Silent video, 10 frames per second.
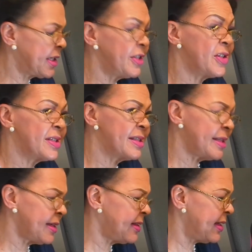teaching
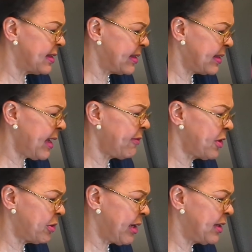sixth and
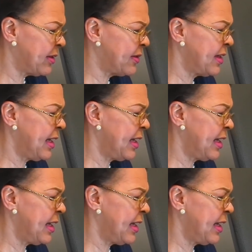seventh graders